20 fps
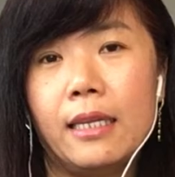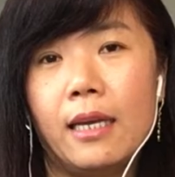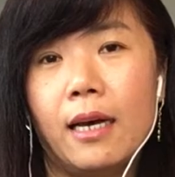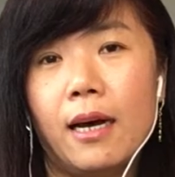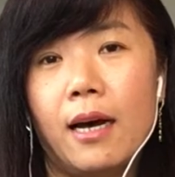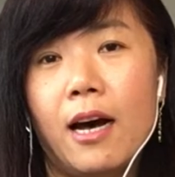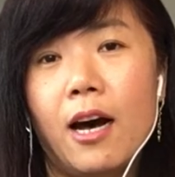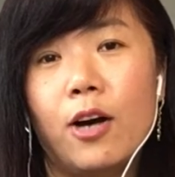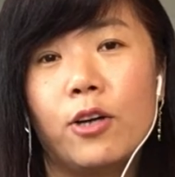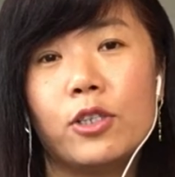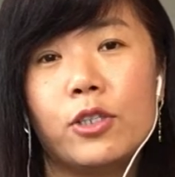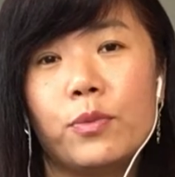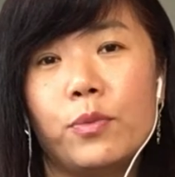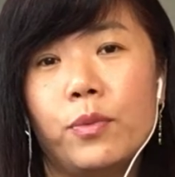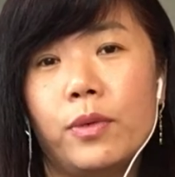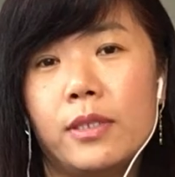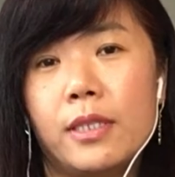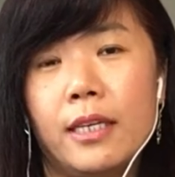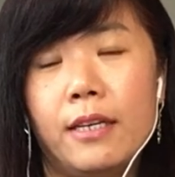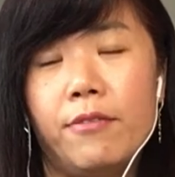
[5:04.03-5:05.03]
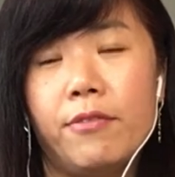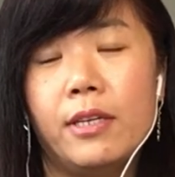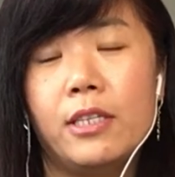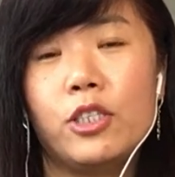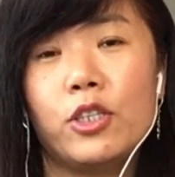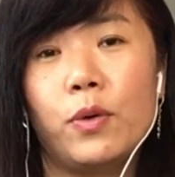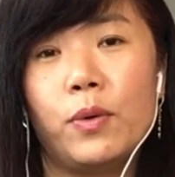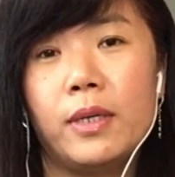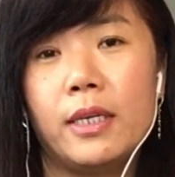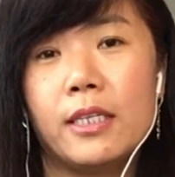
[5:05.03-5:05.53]
the house was
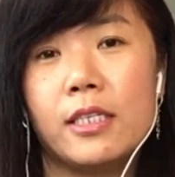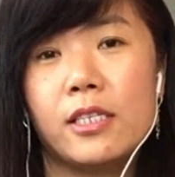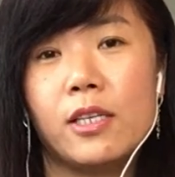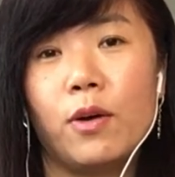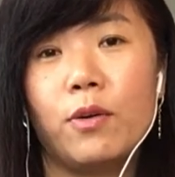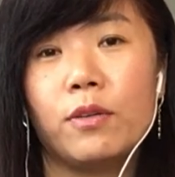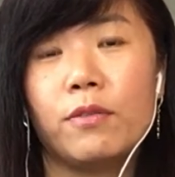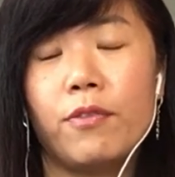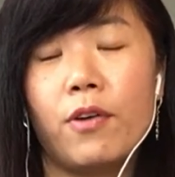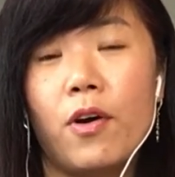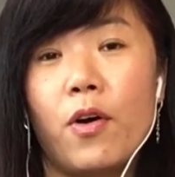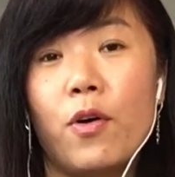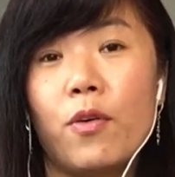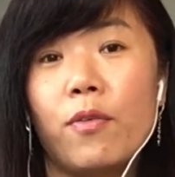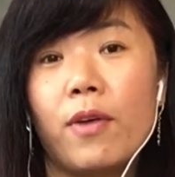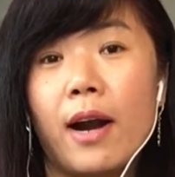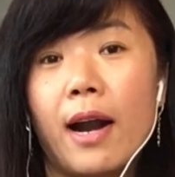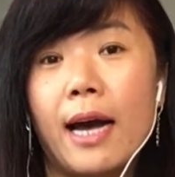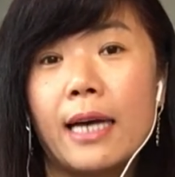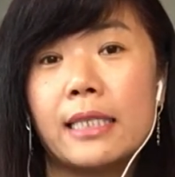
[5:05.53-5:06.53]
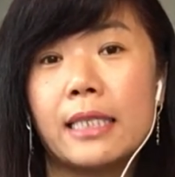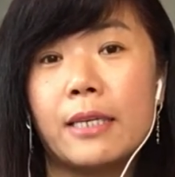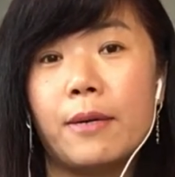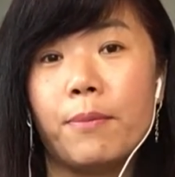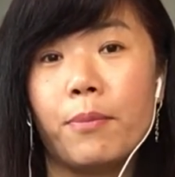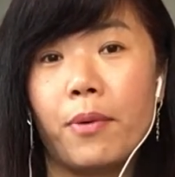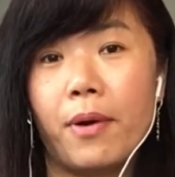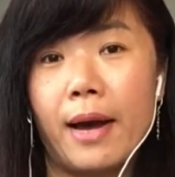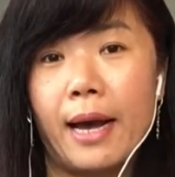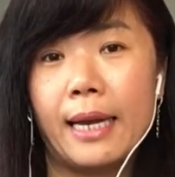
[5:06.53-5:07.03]
eventually sold for over
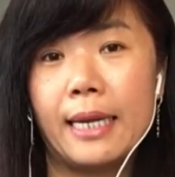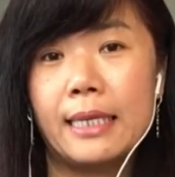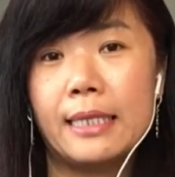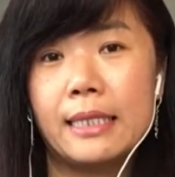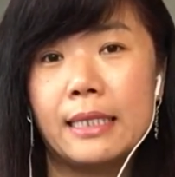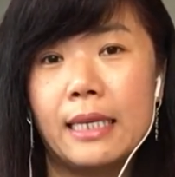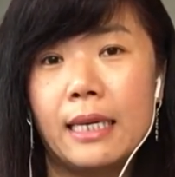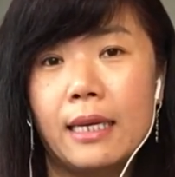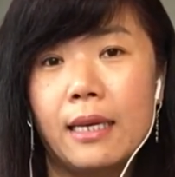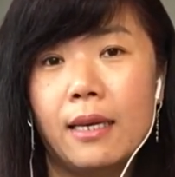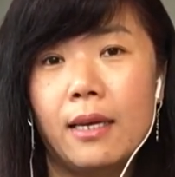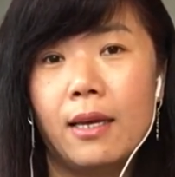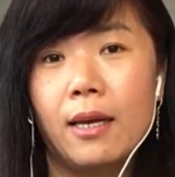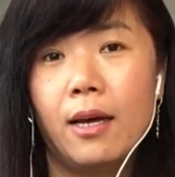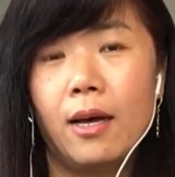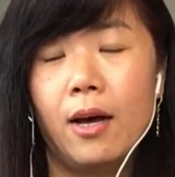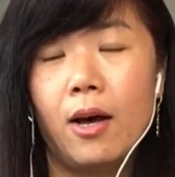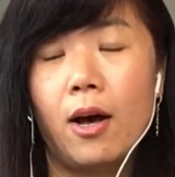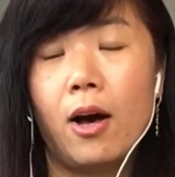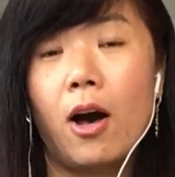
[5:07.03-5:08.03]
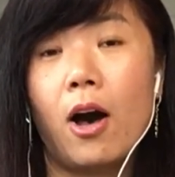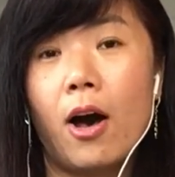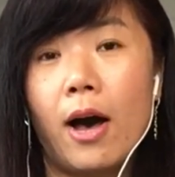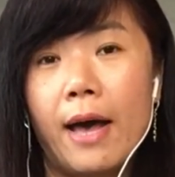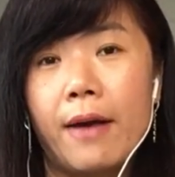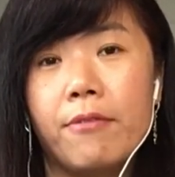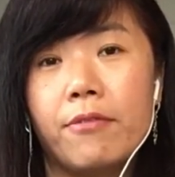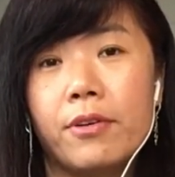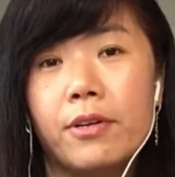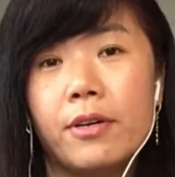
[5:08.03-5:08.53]
asking price.
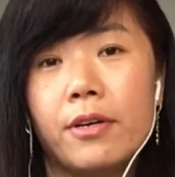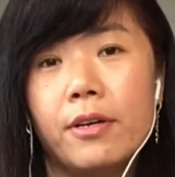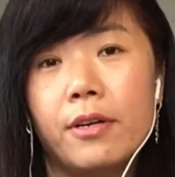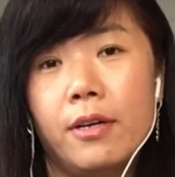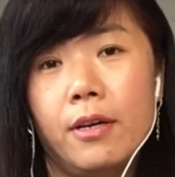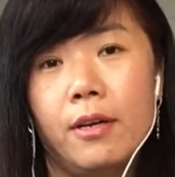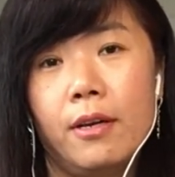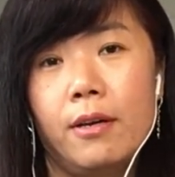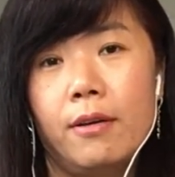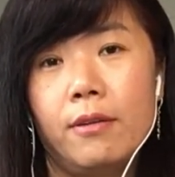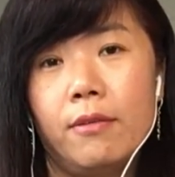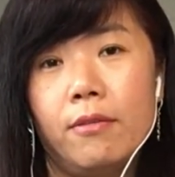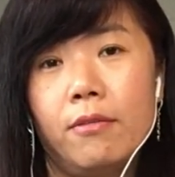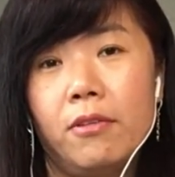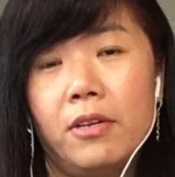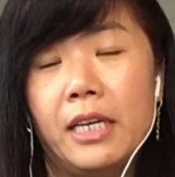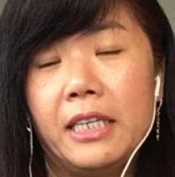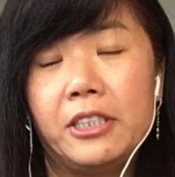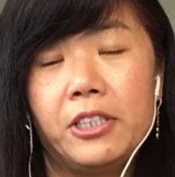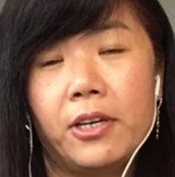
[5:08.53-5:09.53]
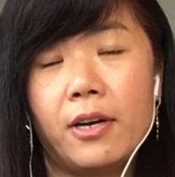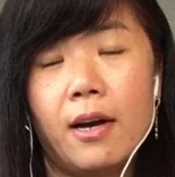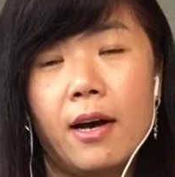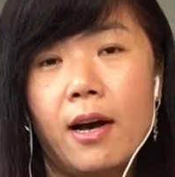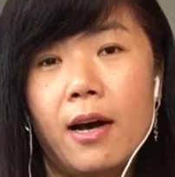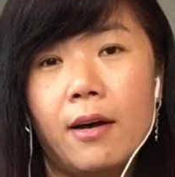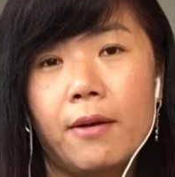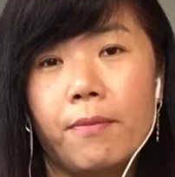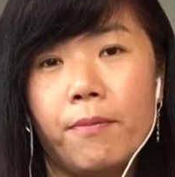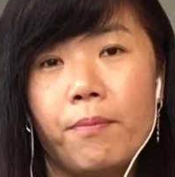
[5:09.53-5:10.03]
However, later
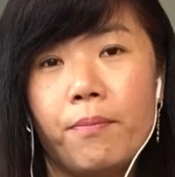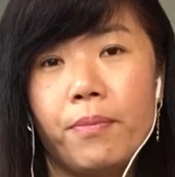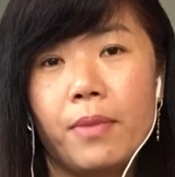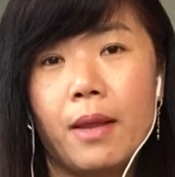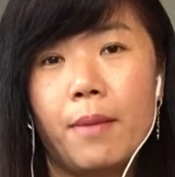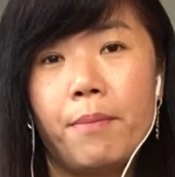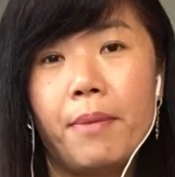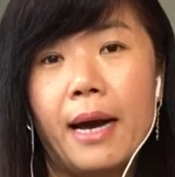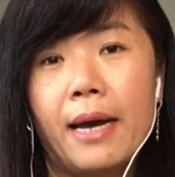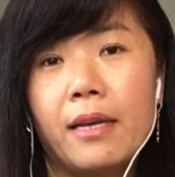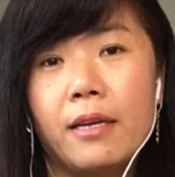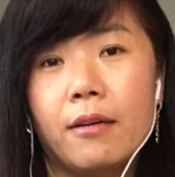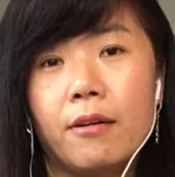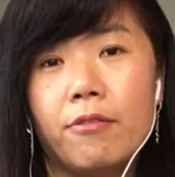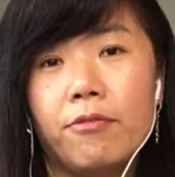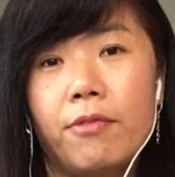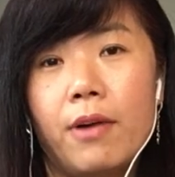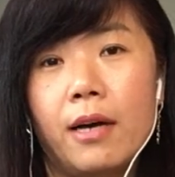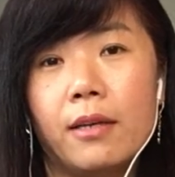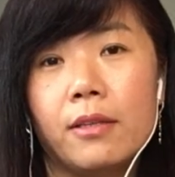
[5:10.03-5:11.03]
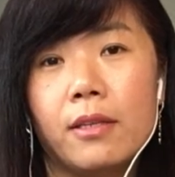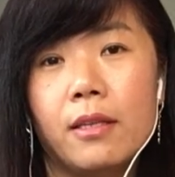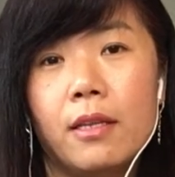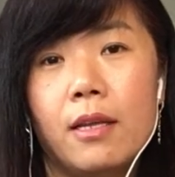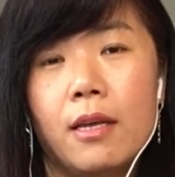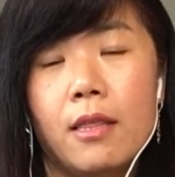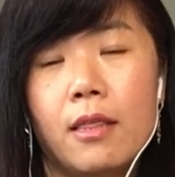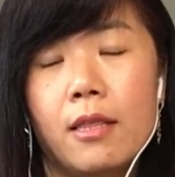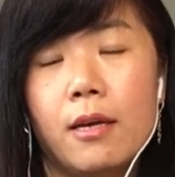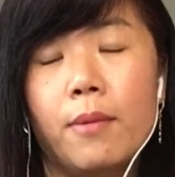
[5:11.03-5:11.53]
on, buyer found
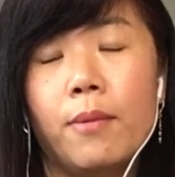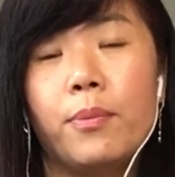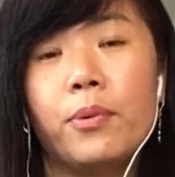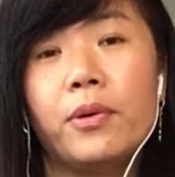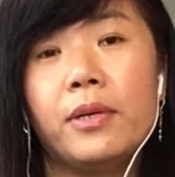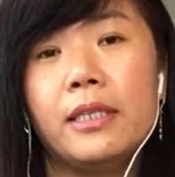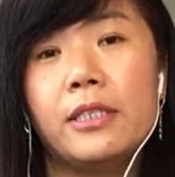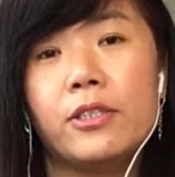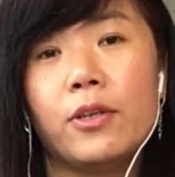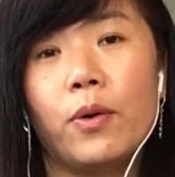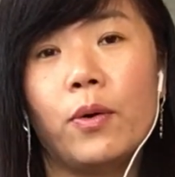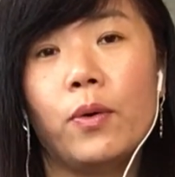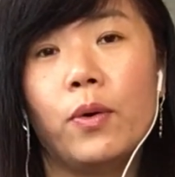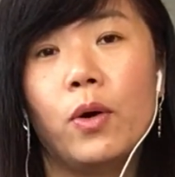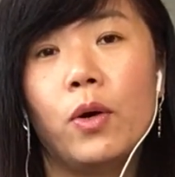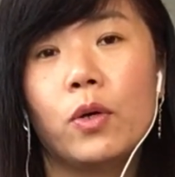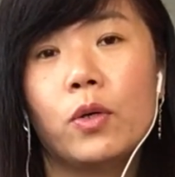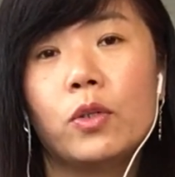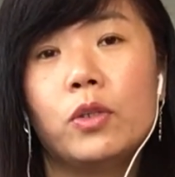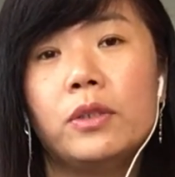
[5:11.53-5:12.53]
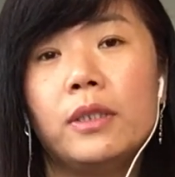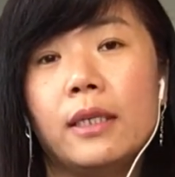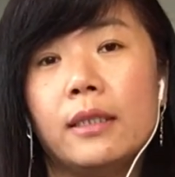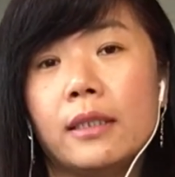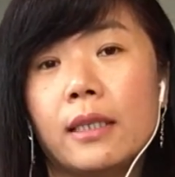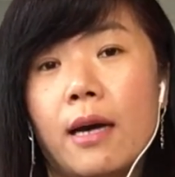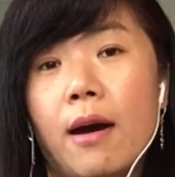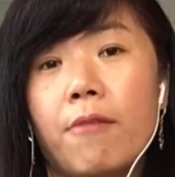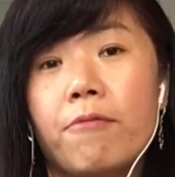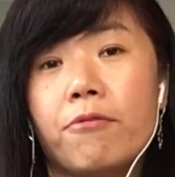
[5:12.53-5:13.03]
the appraisal
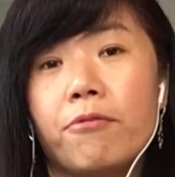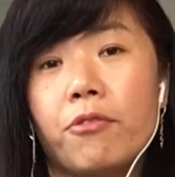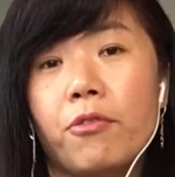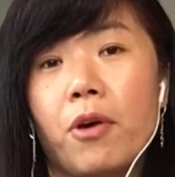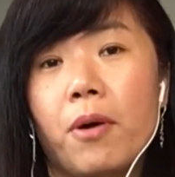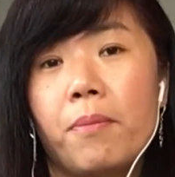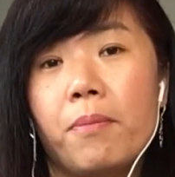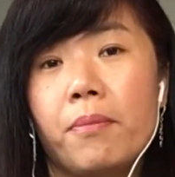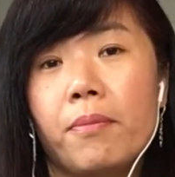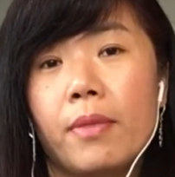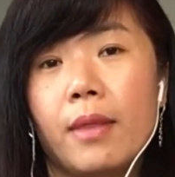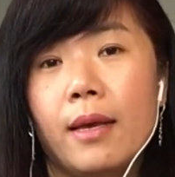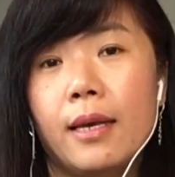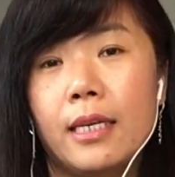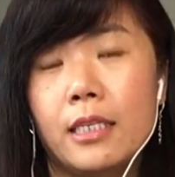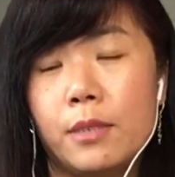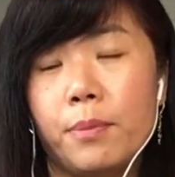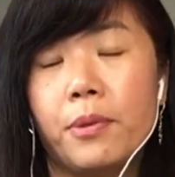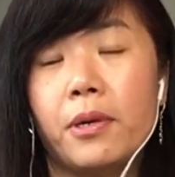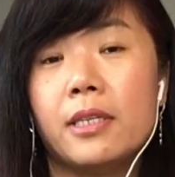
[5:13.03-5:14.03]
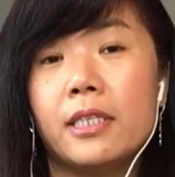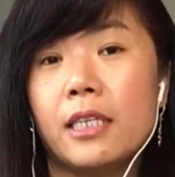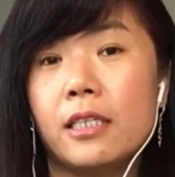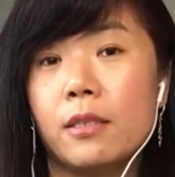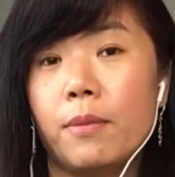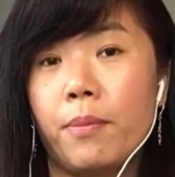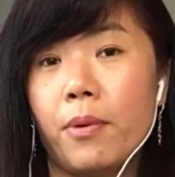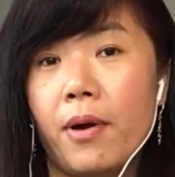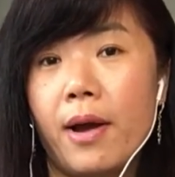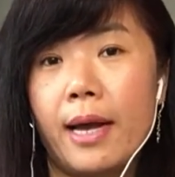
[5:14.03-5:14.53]
couldn't confirm his
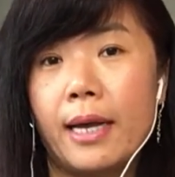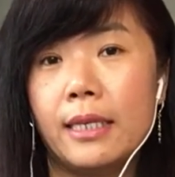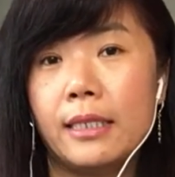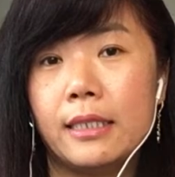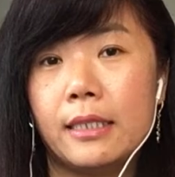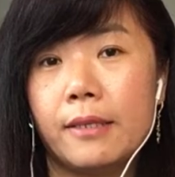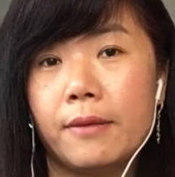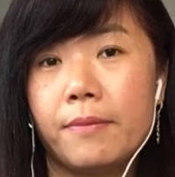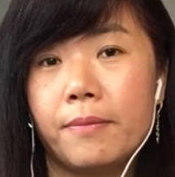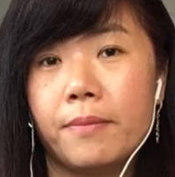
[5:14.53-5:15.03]
purchase price,